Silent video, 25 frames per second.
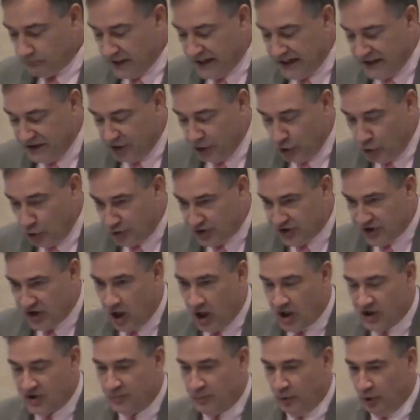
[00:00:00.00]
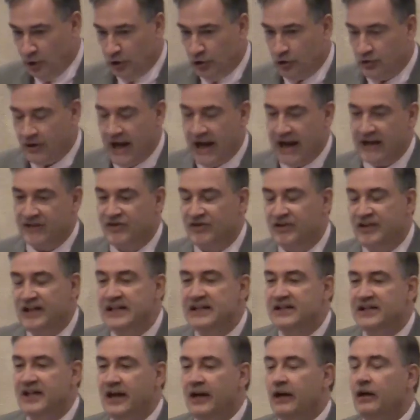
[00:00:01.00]
in Luke's gospel, Luke adds a
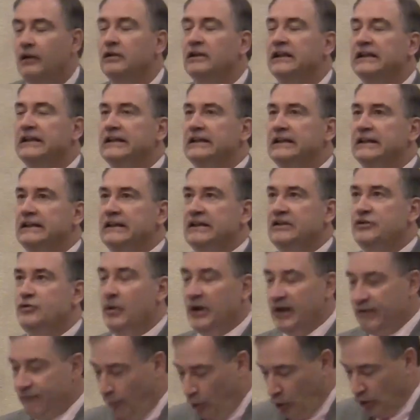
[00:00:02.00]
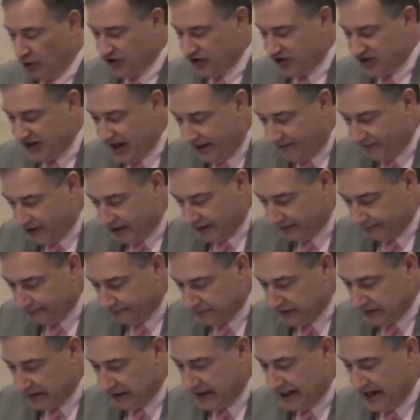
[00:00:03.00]
detail. In 24:7,
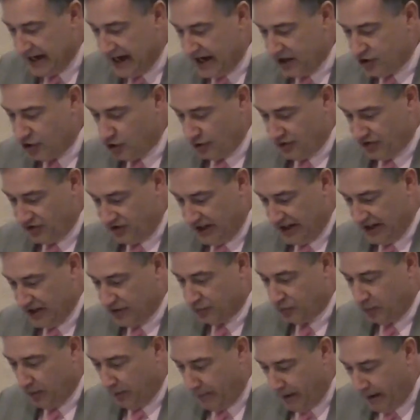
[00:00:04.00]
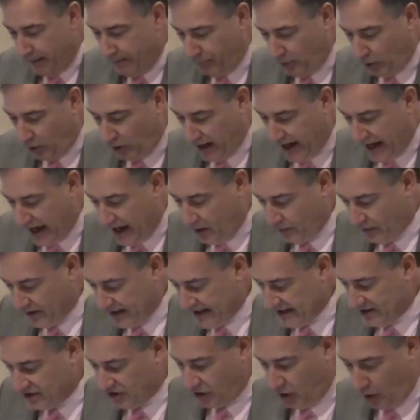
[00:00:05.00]
the angel says, remember how
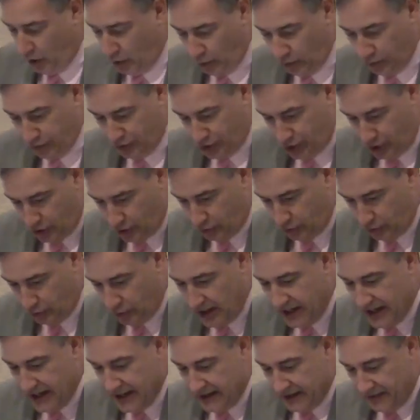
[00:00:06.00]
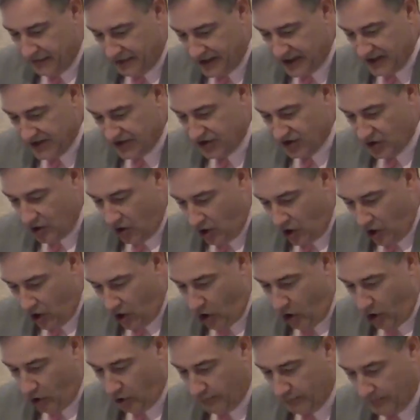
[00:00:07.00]
he told you this
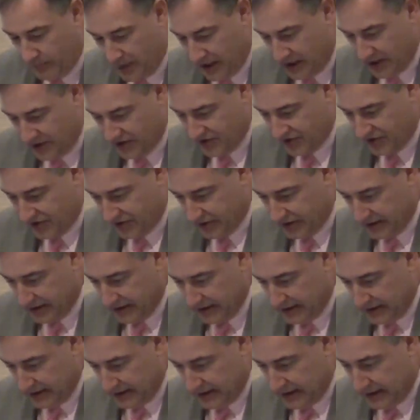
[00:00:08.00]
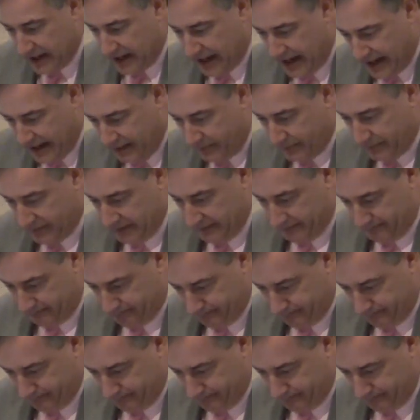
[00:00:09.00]
all must happen.